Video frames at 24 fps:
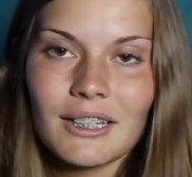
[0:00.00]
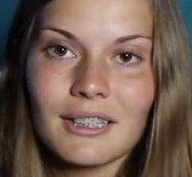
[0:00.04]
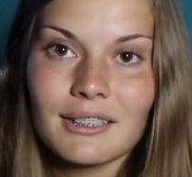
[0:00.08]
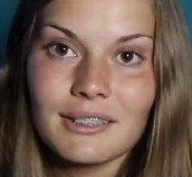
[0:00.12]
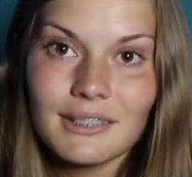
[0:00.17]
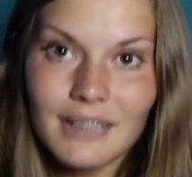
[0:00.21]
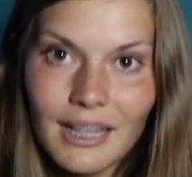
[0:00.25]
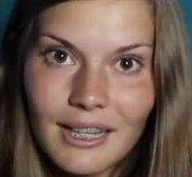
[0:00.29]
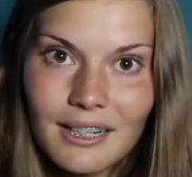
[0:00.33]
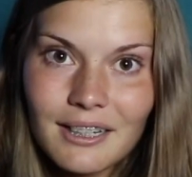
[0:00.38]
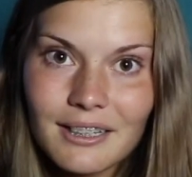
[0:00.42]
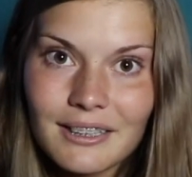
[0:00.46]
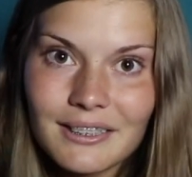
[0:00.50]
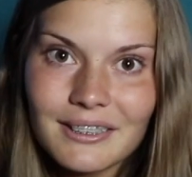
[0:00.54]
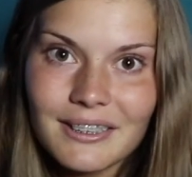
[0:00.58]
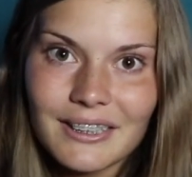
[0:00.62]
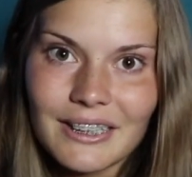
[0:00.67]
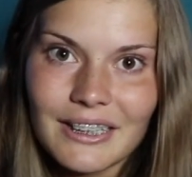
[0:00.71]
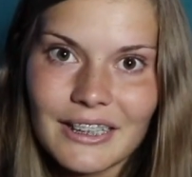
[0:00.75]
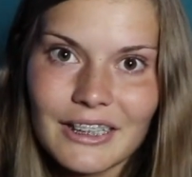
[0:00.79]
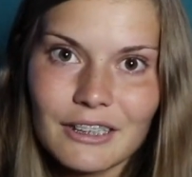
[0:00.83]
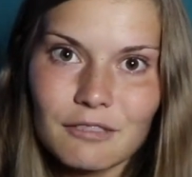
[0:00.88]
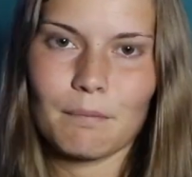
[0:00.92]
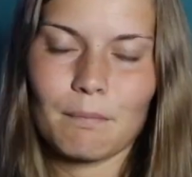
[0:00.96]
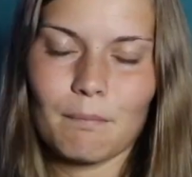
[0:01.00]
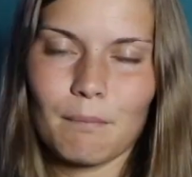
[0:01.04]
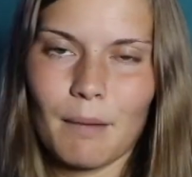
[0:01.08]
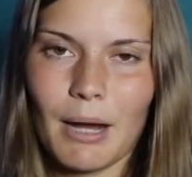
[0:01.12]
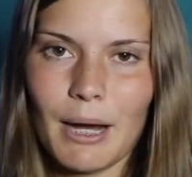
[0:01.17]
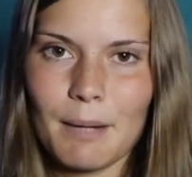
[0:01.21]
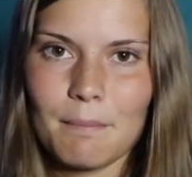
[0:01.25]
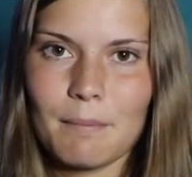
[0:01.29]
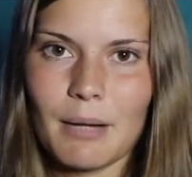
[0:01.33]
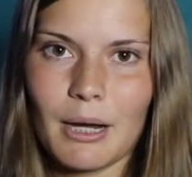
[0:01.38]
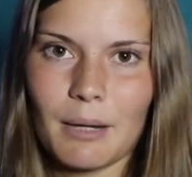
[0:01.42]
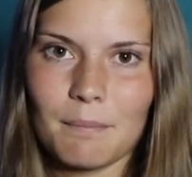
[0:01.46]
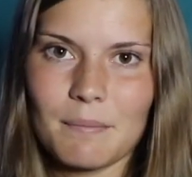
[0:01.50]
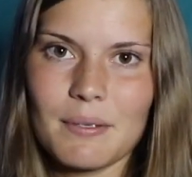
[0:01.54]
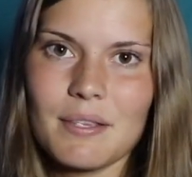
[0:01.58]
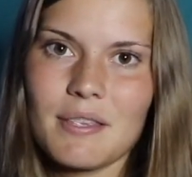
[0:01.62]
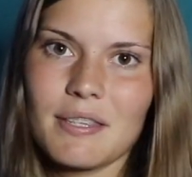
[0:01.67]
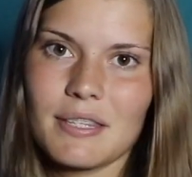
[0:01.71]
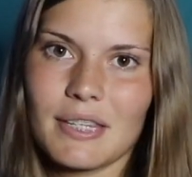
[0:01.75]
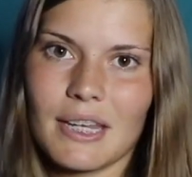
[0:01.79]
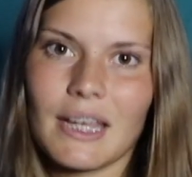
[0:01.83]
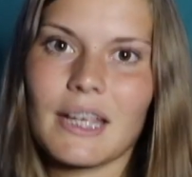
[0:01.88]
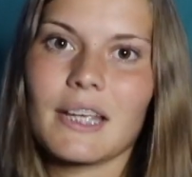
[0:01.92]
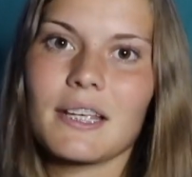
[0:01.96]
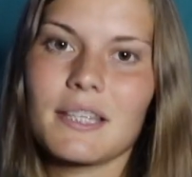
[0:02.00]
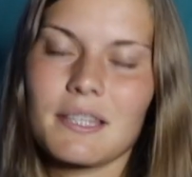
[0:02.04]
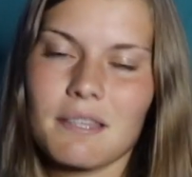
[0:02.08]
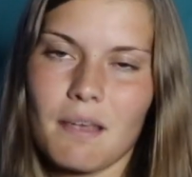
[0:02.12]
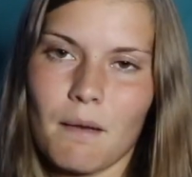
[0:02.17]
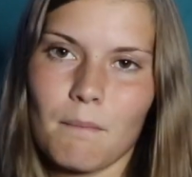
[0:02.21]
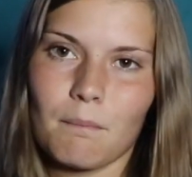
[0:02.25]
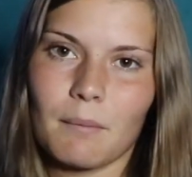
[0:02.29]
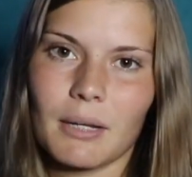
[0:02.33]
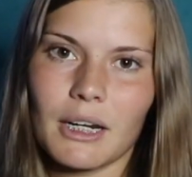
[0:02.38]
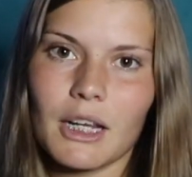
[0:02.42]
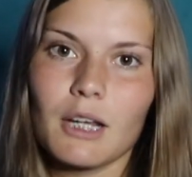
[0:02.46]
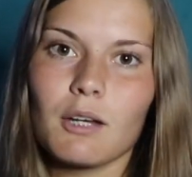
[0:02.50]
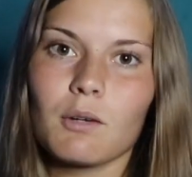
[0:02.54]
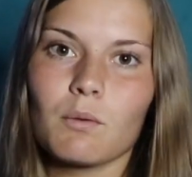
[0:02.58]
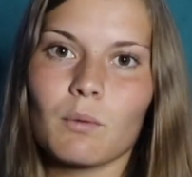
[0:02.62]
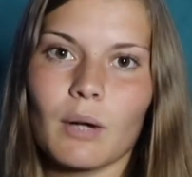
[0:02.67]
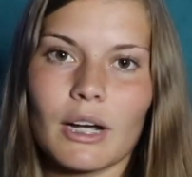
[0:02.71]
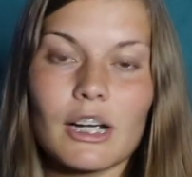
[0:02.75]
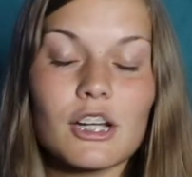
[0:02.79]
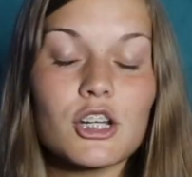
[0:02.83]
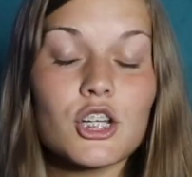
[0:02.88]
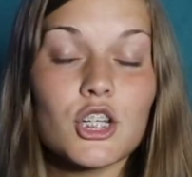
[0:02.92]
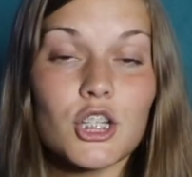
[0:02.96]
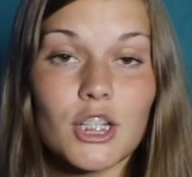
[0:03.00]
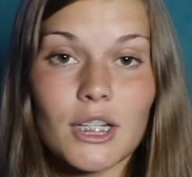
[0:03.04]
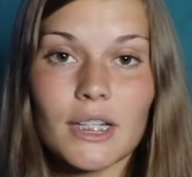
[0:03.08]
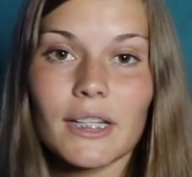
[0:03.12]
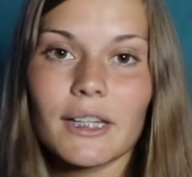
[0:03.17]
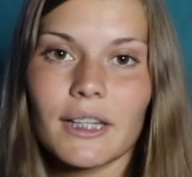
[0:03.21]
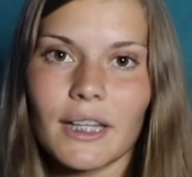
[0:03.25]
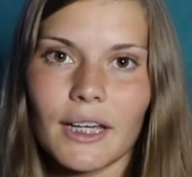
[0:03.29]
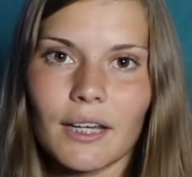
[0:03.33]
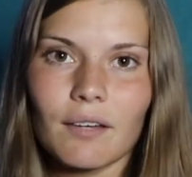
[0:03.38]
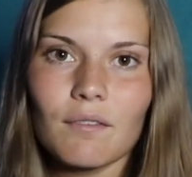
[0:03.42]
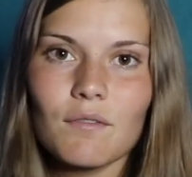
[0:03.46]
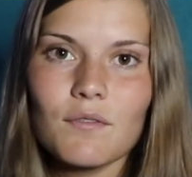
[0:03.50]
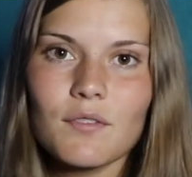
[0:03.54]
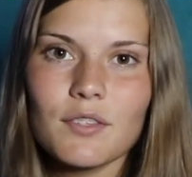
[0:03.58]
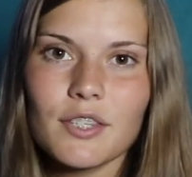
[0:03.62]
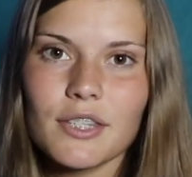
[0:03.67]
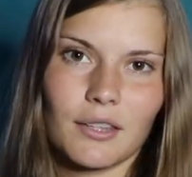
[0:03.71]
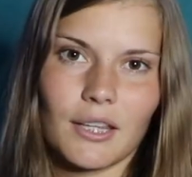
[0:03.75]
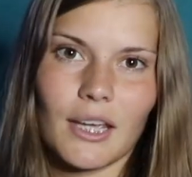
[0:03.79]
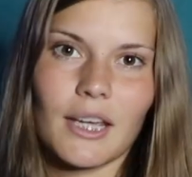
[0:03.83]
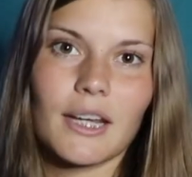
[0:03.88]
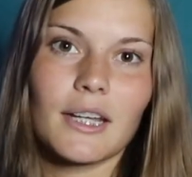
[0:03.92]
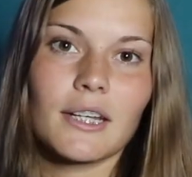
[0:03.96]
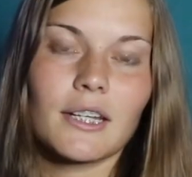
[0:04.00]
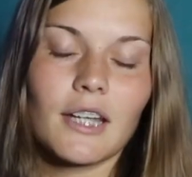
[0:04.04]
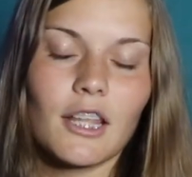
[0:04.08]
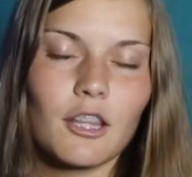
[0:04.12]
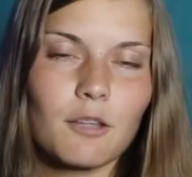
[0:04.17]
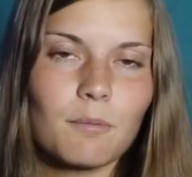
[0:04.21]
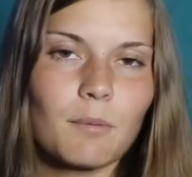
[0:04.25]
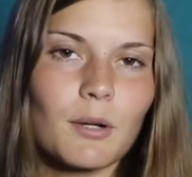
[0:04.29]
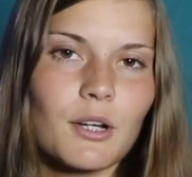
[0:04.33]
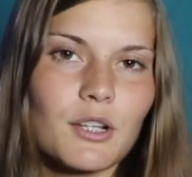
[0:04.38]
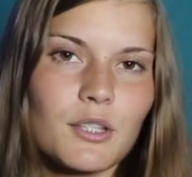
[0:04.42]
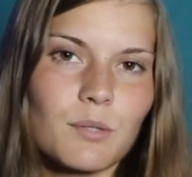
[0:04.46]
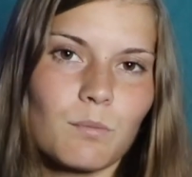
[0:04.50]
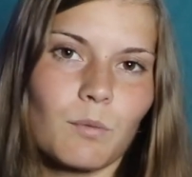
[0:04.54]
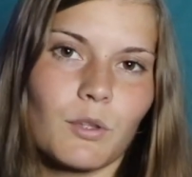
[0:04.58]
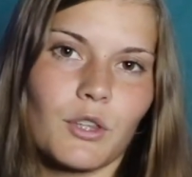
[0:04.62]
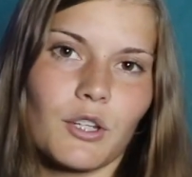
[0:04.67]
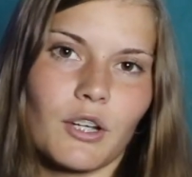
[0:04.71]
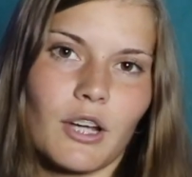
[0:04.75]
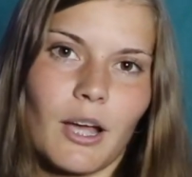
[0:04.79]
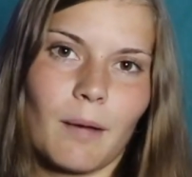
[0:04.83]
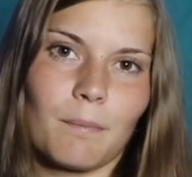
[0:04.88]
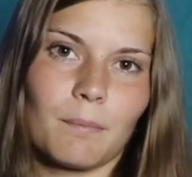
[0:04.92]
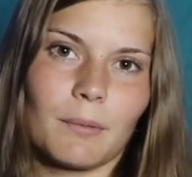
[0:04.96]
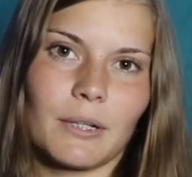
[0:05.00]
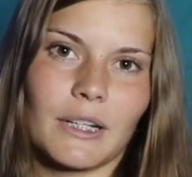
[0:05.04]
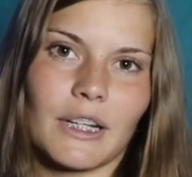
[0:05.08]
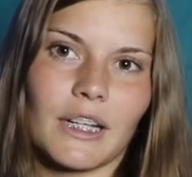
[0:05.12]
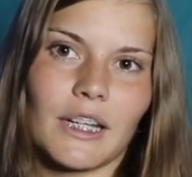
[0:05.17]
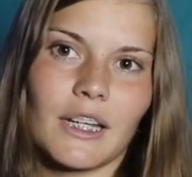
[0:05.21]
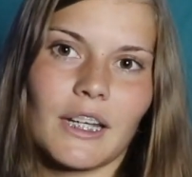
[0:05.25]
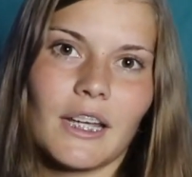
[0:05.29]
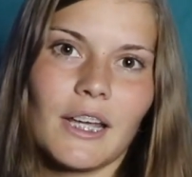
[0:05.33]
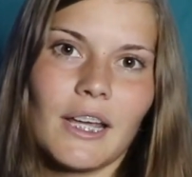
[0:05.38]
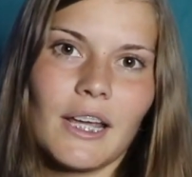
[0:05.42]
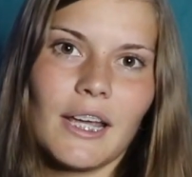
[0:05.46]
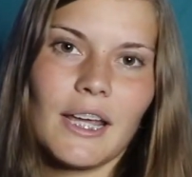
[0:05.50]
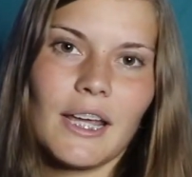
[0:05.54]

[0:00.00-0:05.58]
Luckily, my mom is seeing somebody where she lives. They had another person with their company,